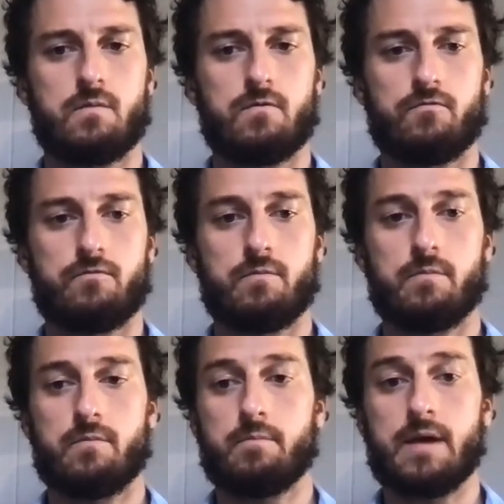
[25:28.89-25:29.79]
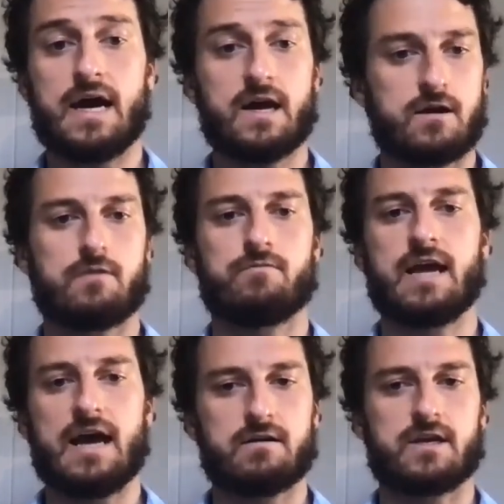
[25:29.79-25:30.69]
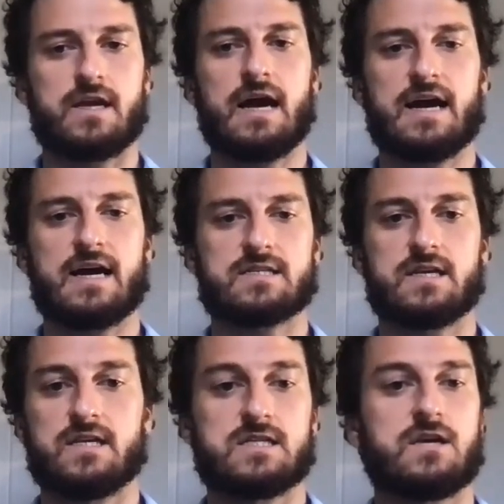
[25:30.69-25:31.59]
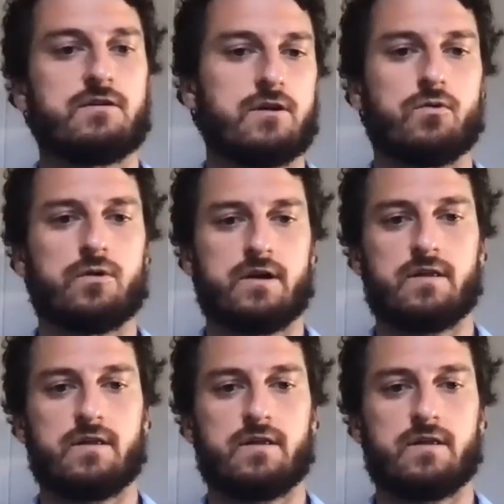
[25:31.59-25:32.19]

reality has an interiority,